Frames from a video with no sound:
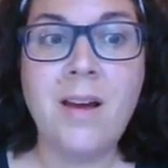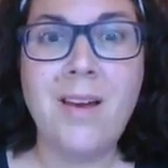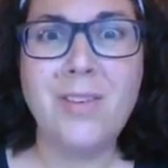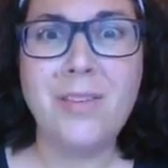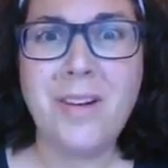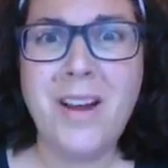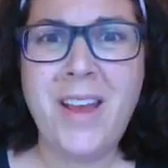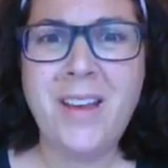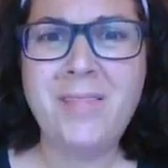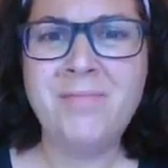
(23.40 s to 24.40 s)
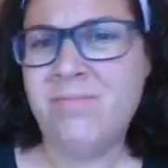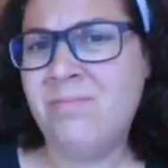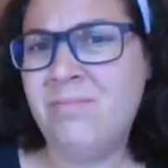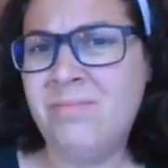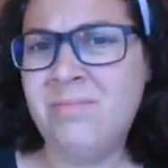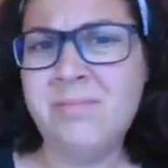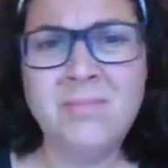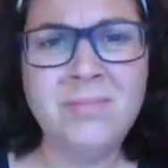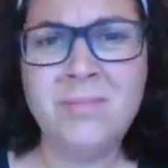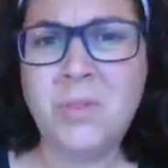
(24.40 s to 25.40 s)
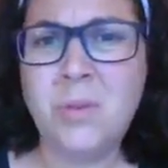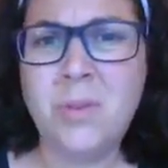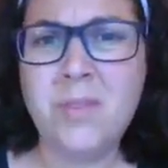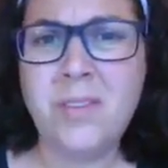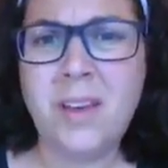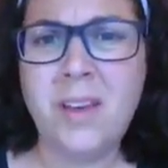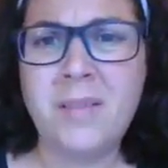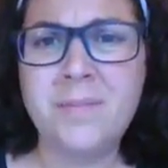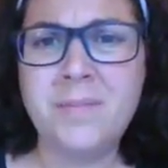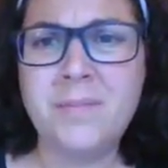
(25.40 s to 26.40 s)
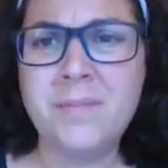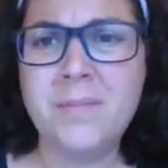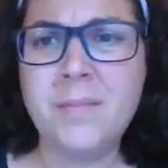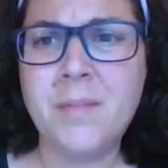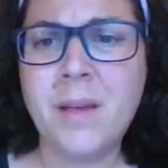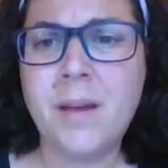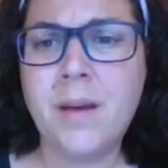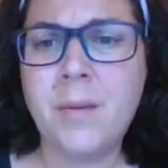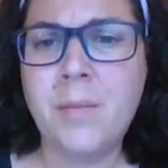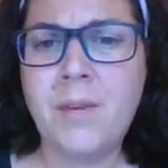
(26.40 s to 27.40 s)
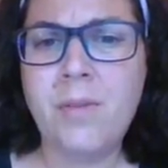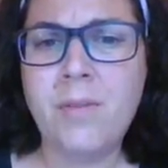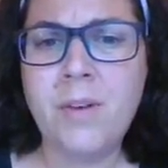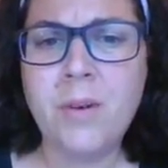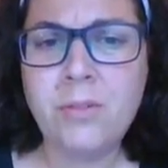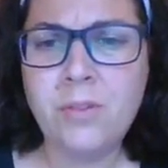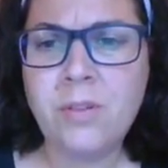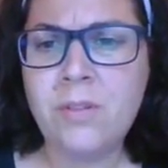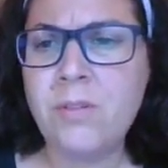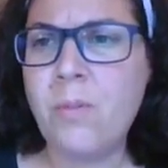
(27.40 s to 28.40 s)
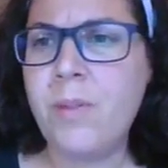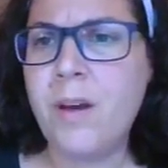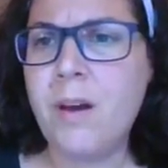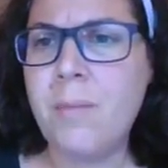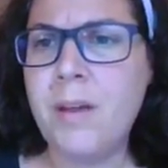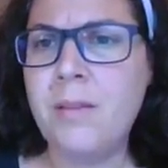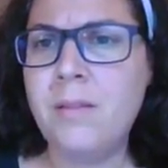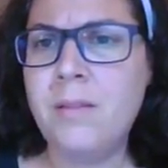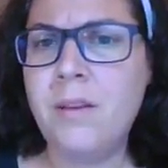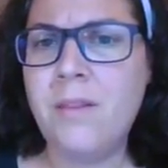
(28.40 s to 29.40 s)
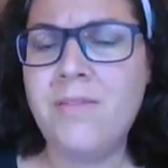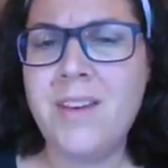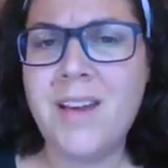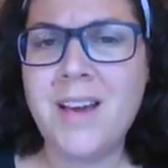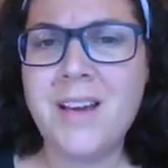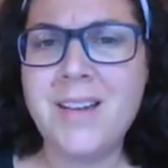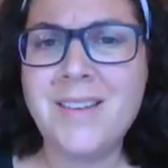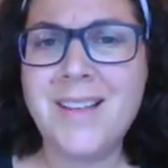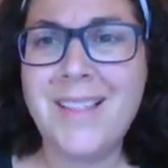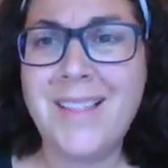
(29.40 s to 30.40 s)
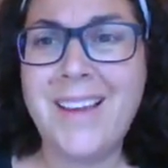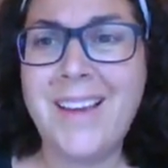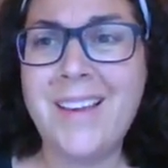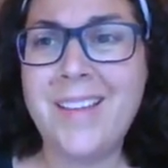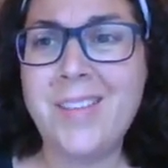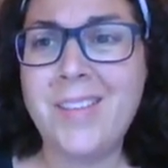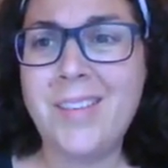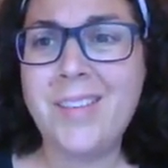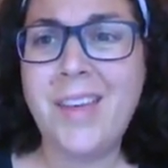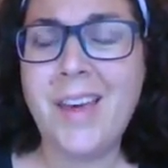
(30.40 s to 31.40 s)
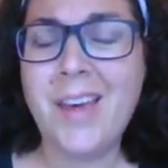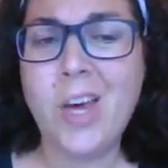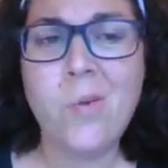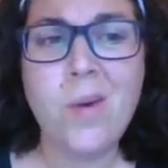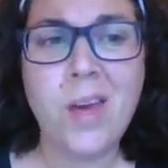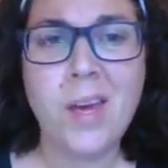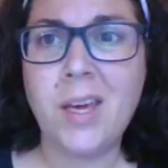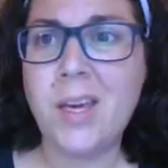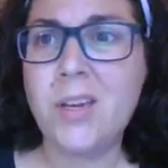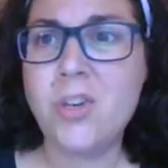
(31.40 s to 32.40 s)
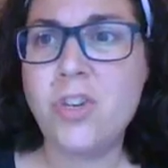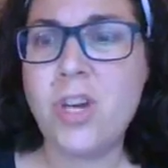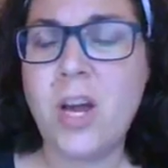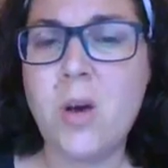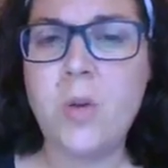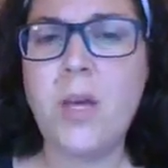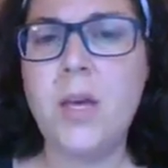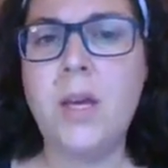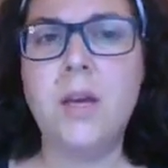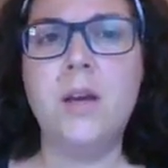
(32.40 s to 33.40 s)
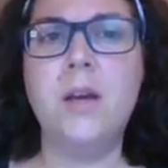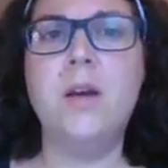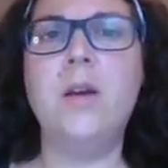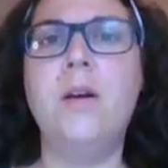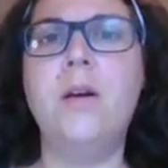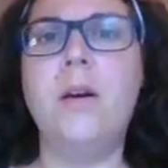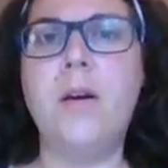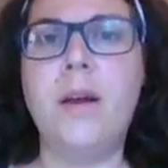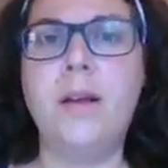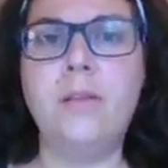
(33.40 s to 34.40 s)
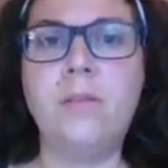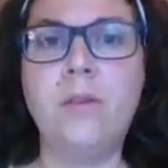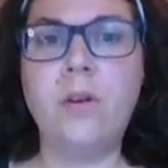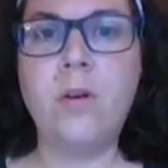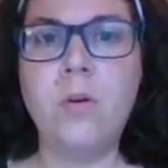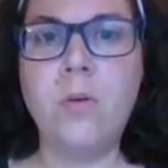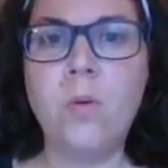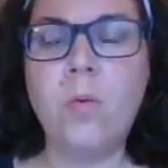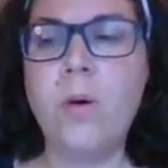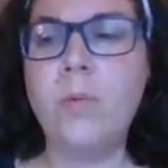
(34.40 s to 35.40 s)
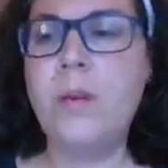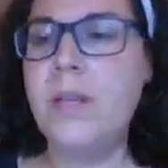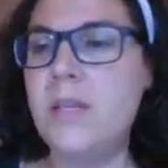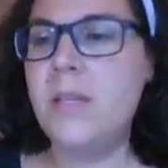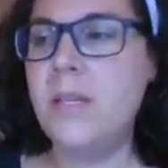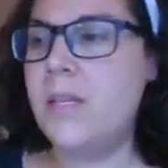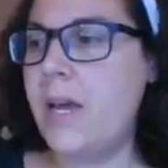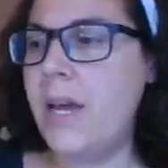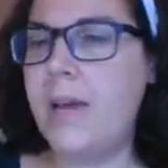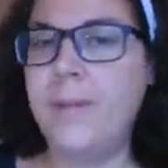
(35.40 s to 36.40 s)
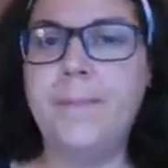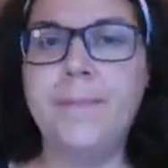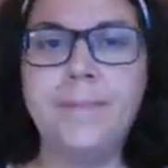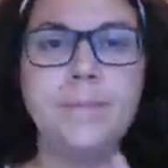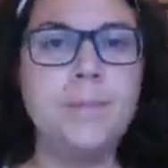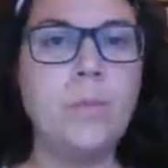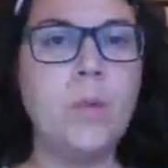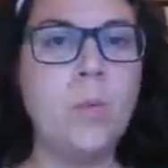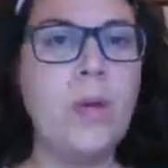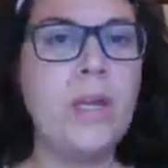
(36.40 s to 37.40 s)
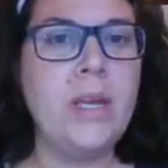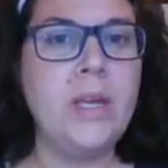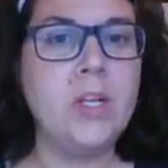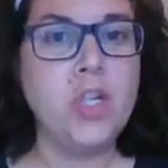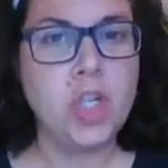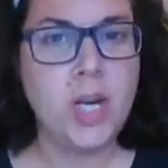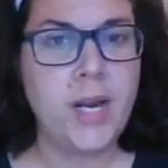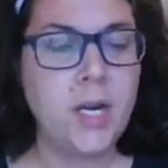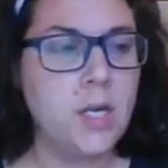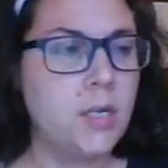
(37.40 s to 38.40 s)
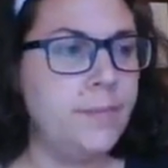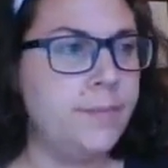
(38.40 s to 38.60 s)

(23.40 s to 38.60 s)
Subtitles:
Sorry, total oversight. If you have any questions, throw them in the comments. If not, let's get going, shall we? All right, so what we need today, we need a chair,